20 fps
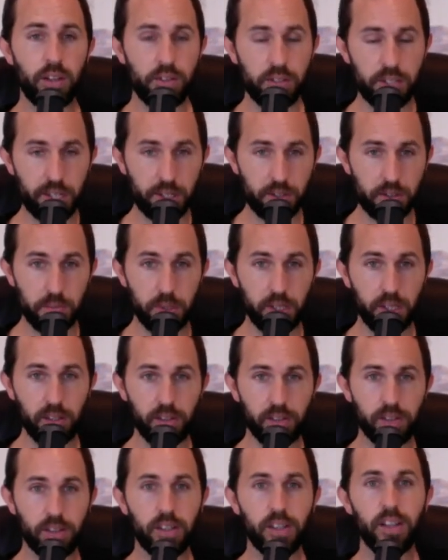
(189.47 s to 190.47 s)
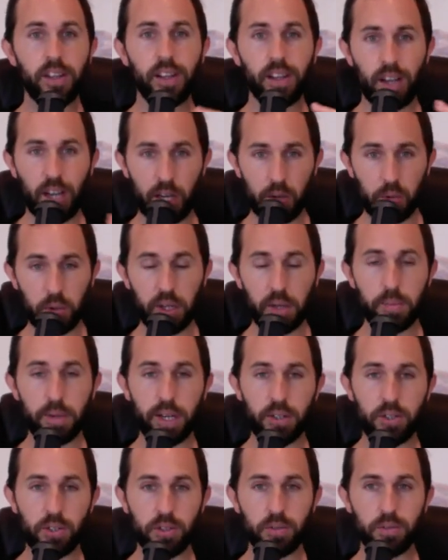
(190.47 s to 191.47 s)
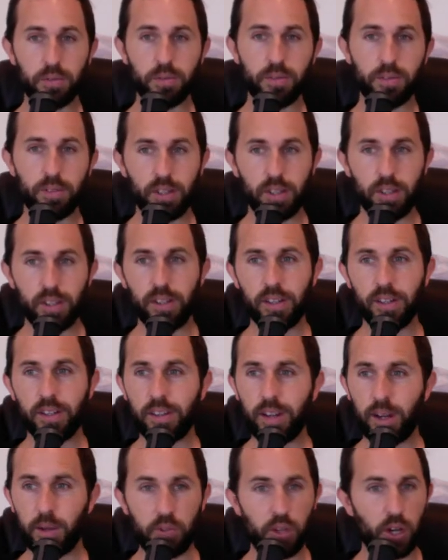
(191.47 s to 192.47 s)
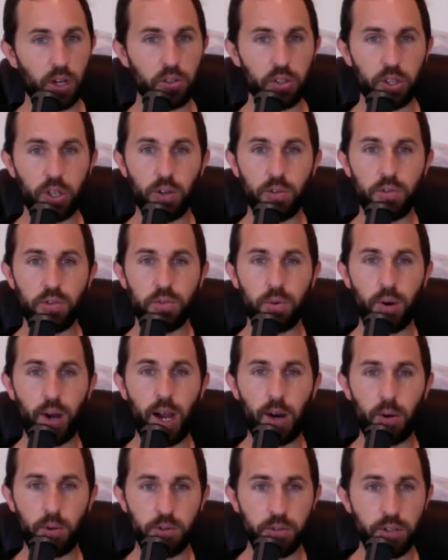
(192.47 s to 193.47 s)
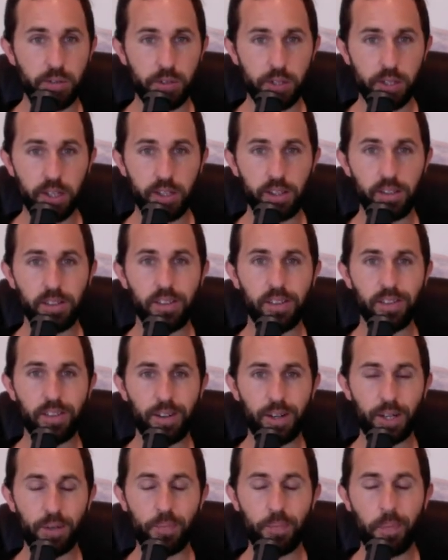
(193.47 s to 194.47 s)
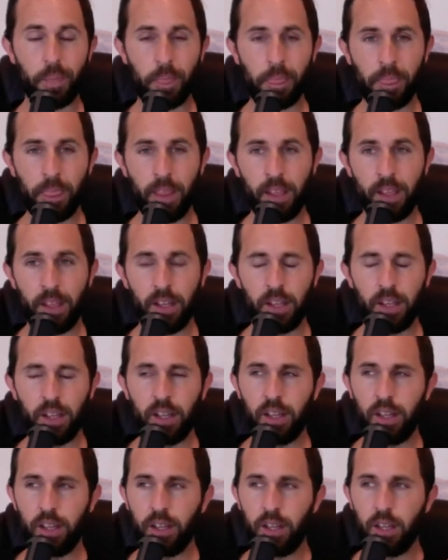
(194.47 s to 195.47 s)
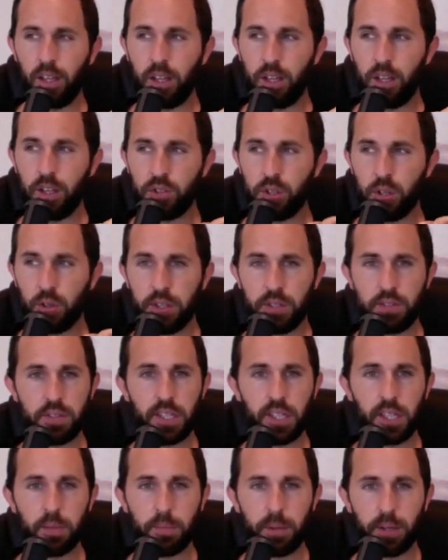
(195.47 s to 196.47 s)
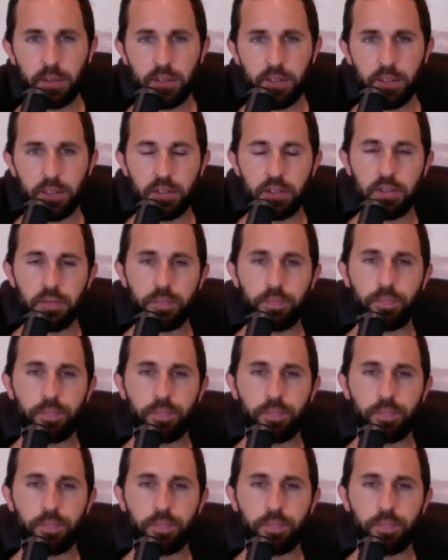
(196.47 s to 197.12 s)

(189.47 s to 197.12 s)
Text me. I will get back to you. I've talked to coaches for hours every day, right? So let's think about this.